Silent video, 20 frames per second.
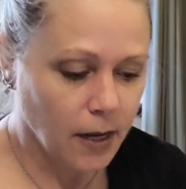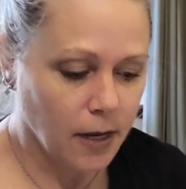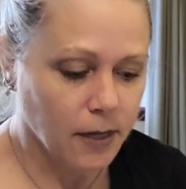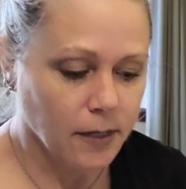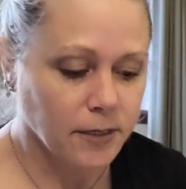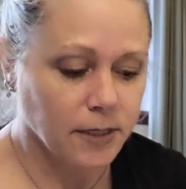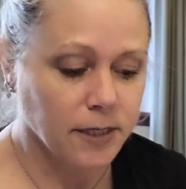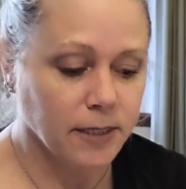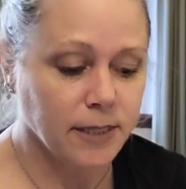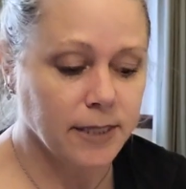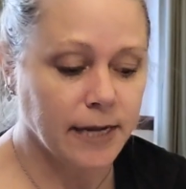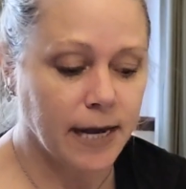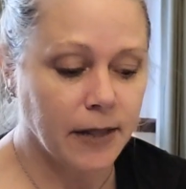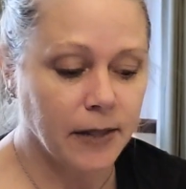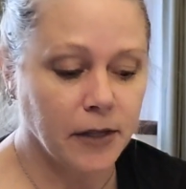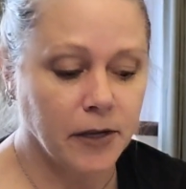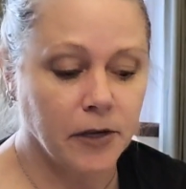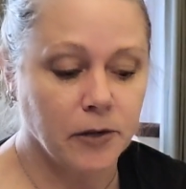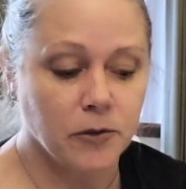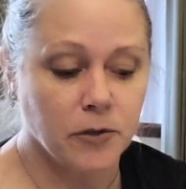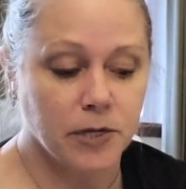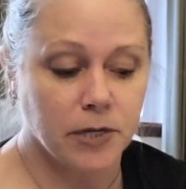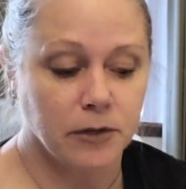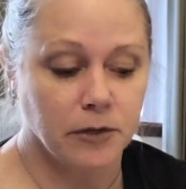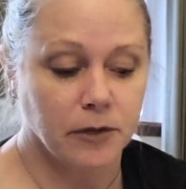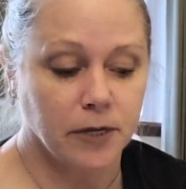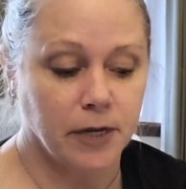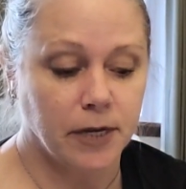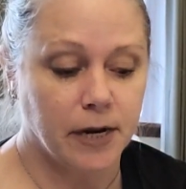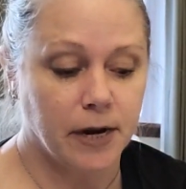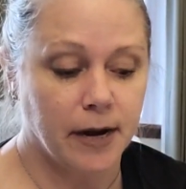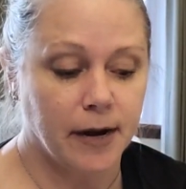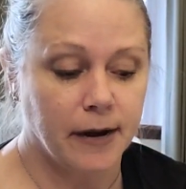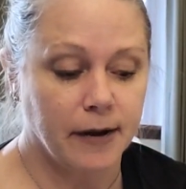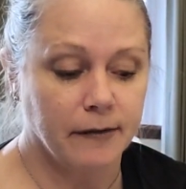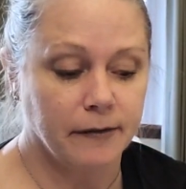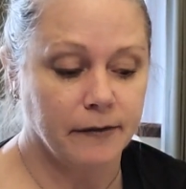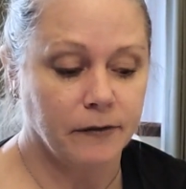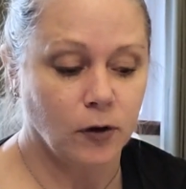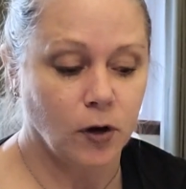It's a Deli utility
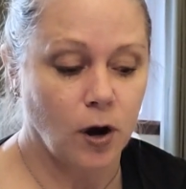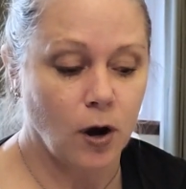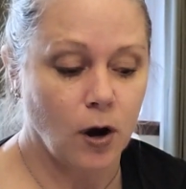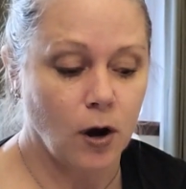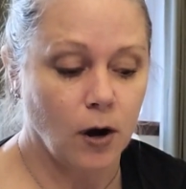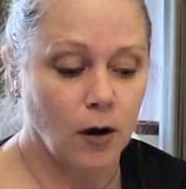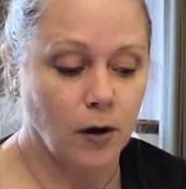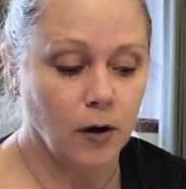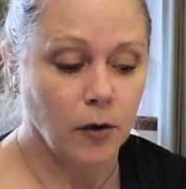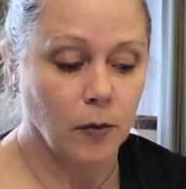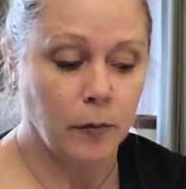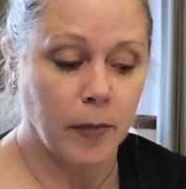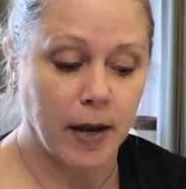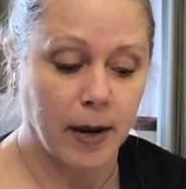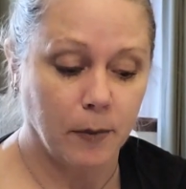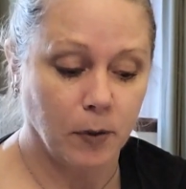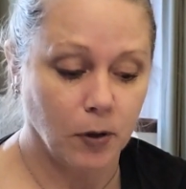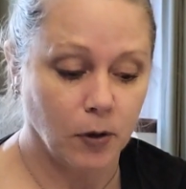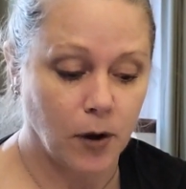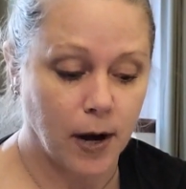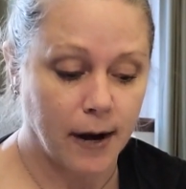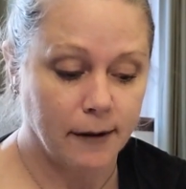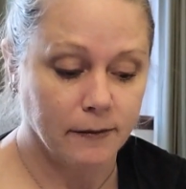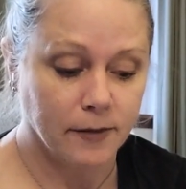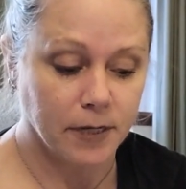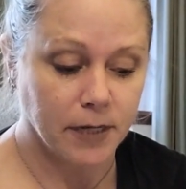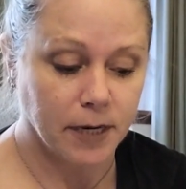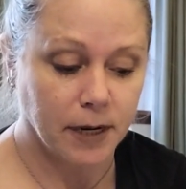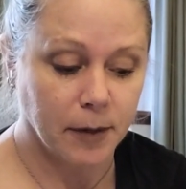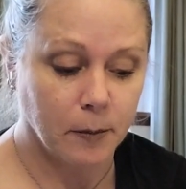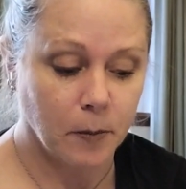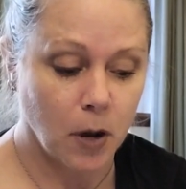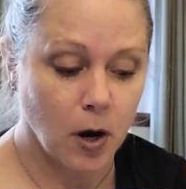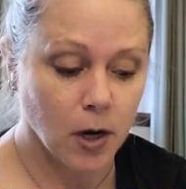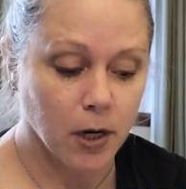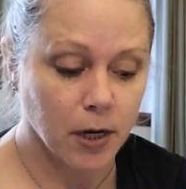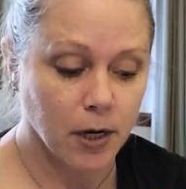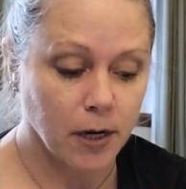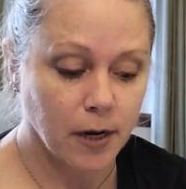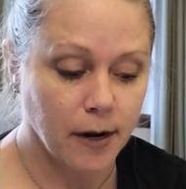knife for art or paper crafting,
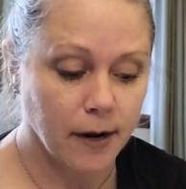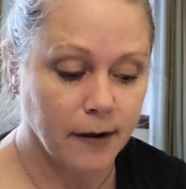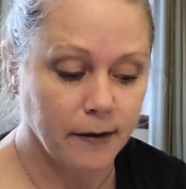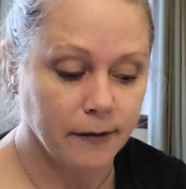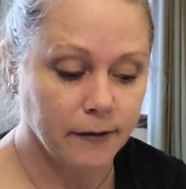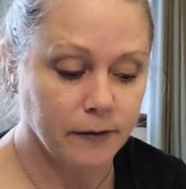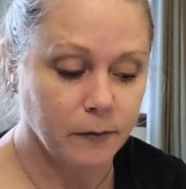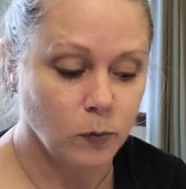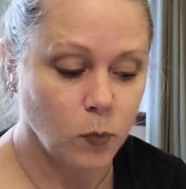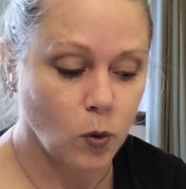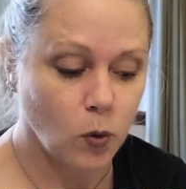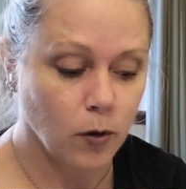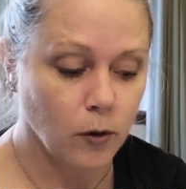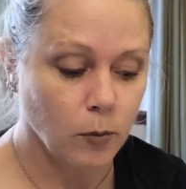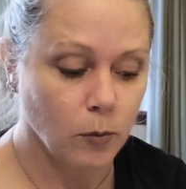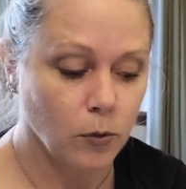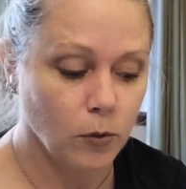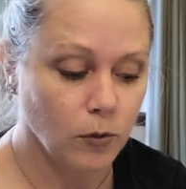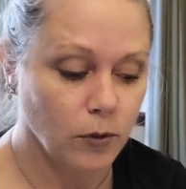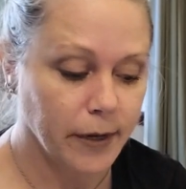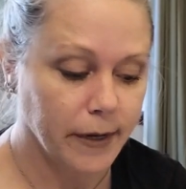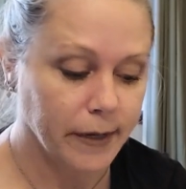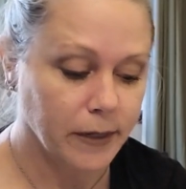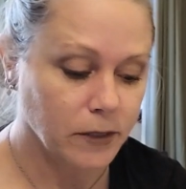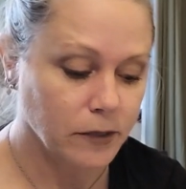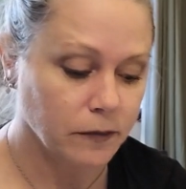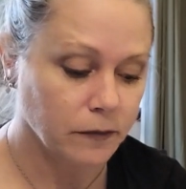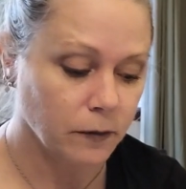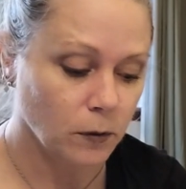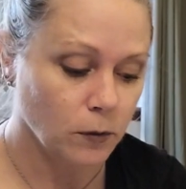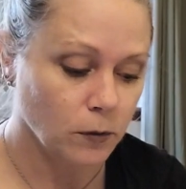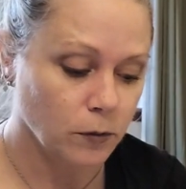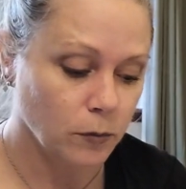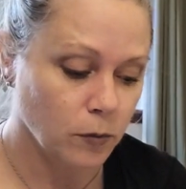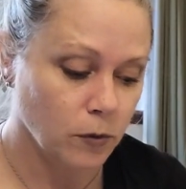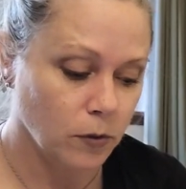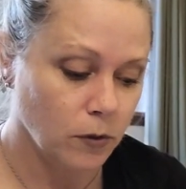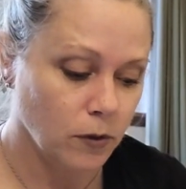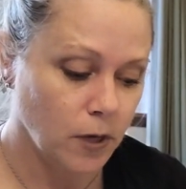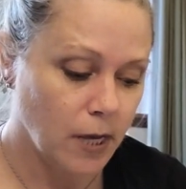pocket knife, portable, and it's
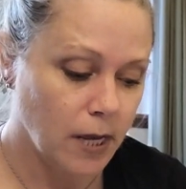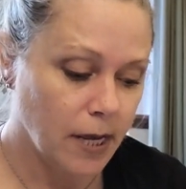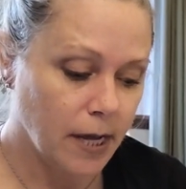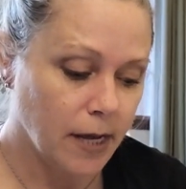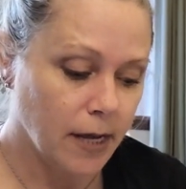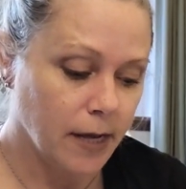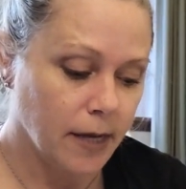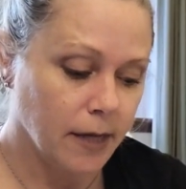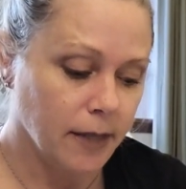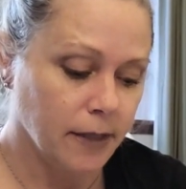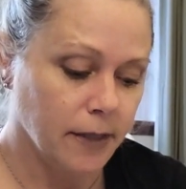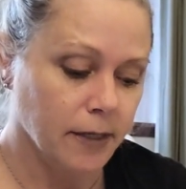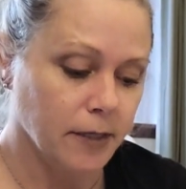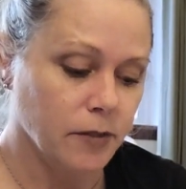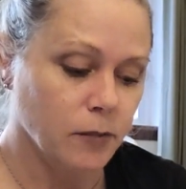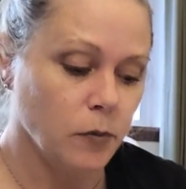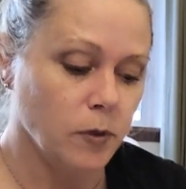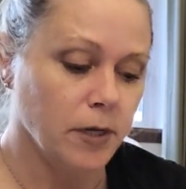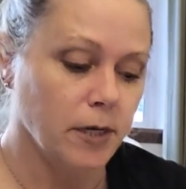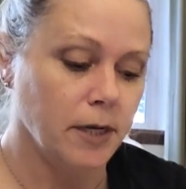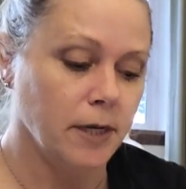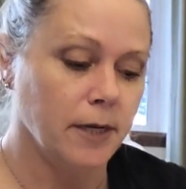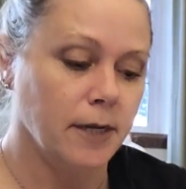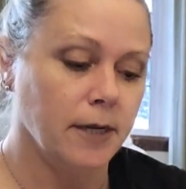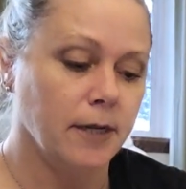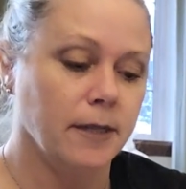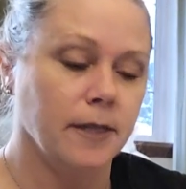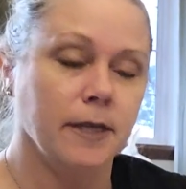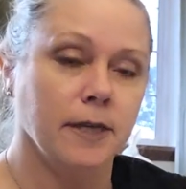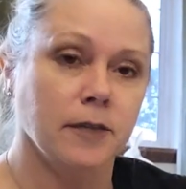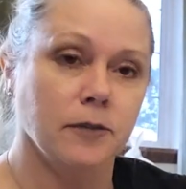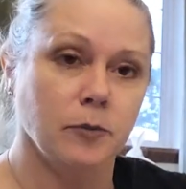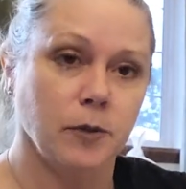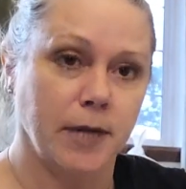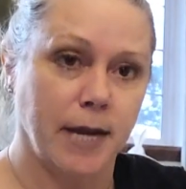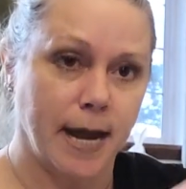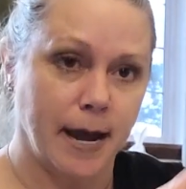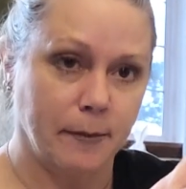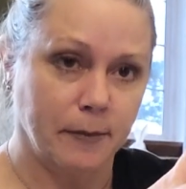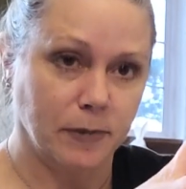foldable. This one
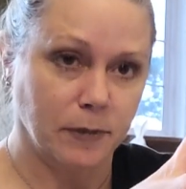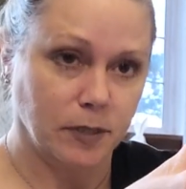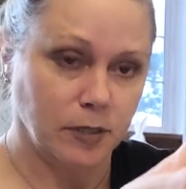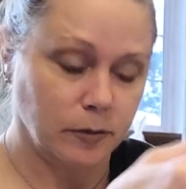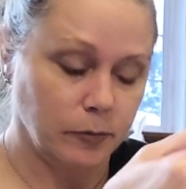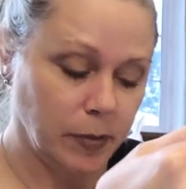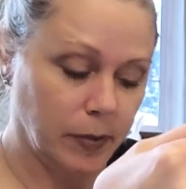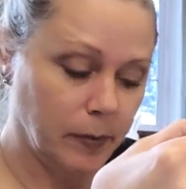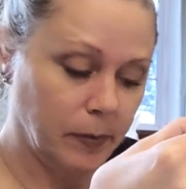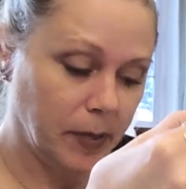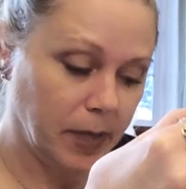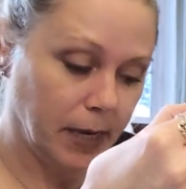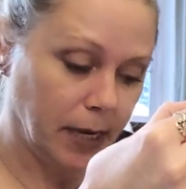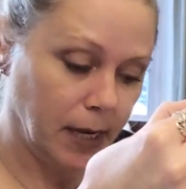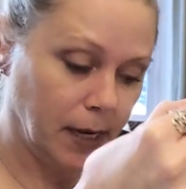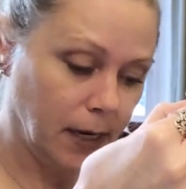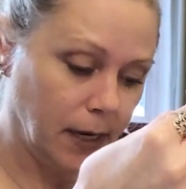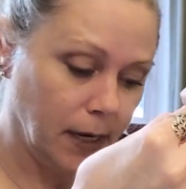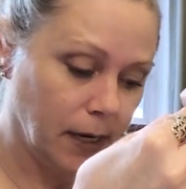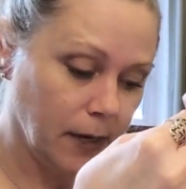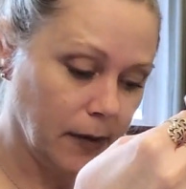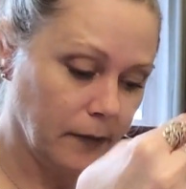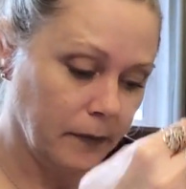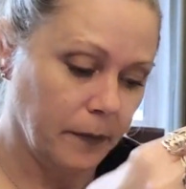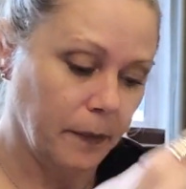happens to be pink.